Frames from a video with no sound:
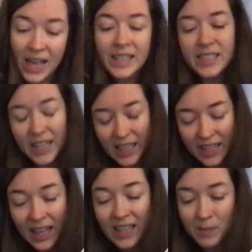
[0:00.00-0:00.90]

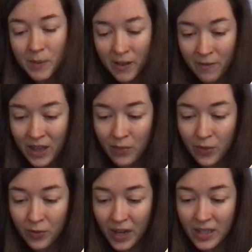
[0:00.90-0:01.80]
Diana has been a faithful
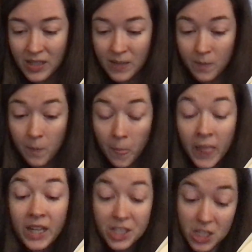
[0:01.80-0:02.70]
friend.
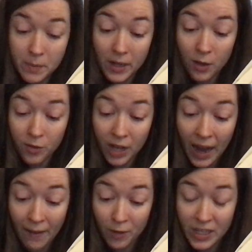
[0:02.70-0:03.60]
She's been
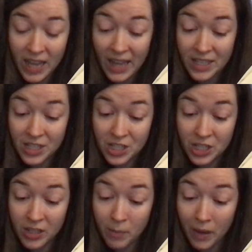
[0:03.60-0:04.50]
over every day to
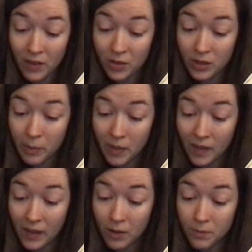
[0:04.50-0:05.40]
cheer my lonely
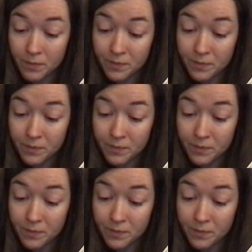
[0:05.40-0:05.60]
pillow.